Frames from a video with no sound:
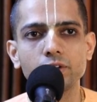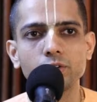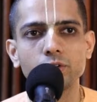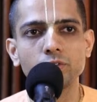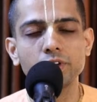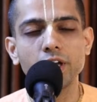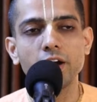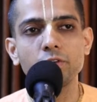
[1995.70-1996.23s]

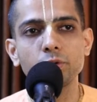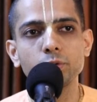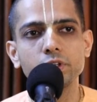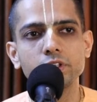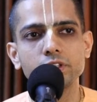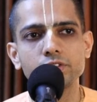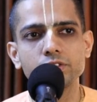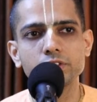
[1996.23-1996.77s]
So we have to
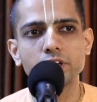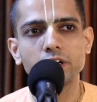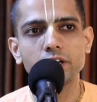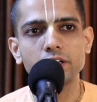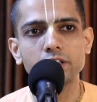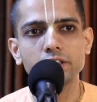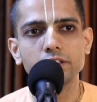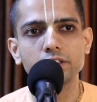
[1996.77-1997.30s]

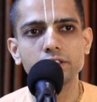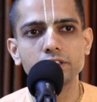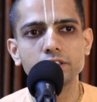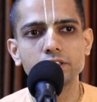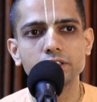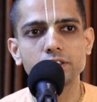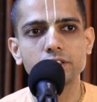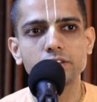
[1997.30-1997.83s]
understand
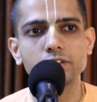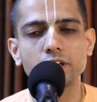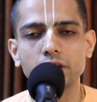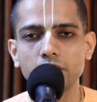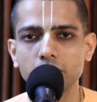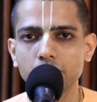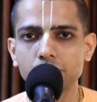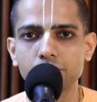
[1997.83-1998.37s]
this
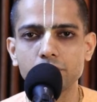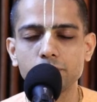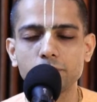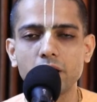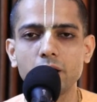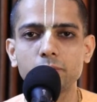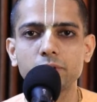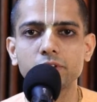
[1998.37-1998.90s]
Hare Krishna
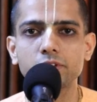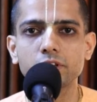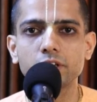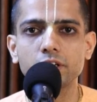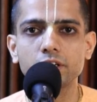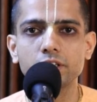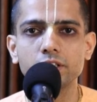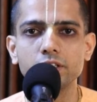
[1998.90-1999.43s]
Maha
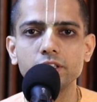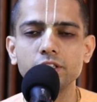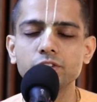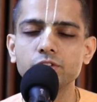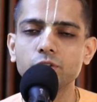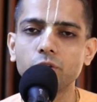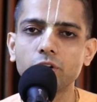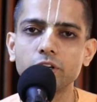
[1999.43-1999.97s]
Mantra, he
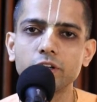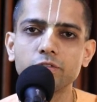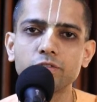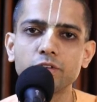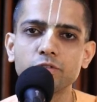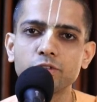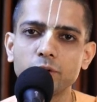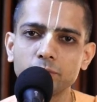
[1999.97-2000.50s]
is not
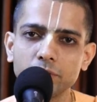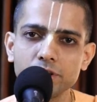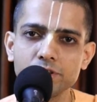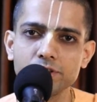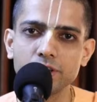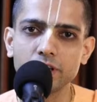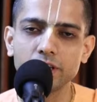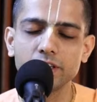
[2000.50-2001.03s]
different from
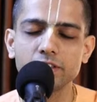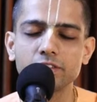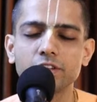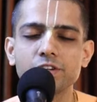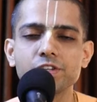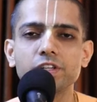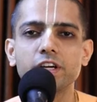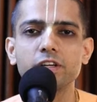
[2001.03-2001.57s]
Krishna. He is
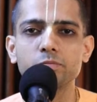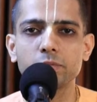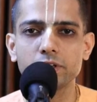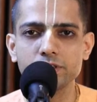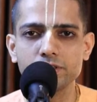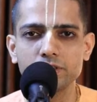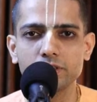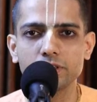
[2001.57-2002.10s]
Krishna in
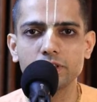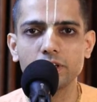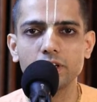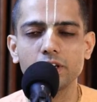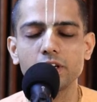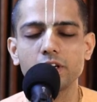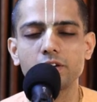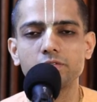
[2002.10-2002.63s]
person.
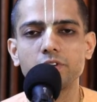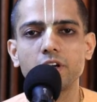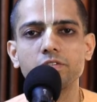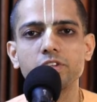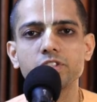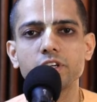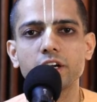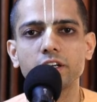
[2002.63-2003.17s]
When
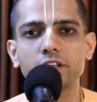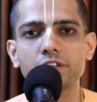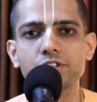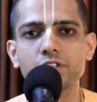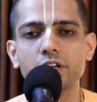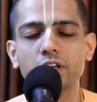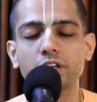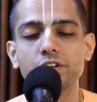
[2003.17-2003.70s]
we chant
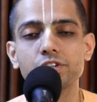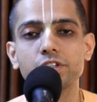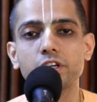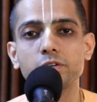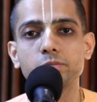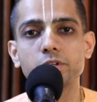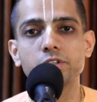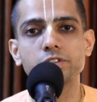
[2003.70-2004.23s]
Krishna, Krishna
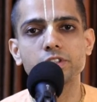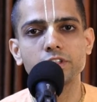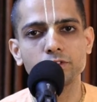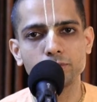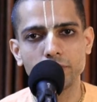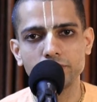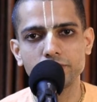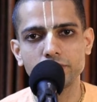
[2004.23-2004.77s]
in person is
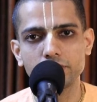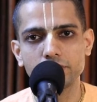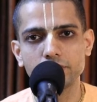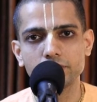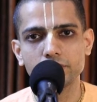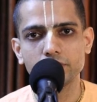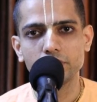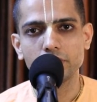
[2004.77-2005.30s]
present.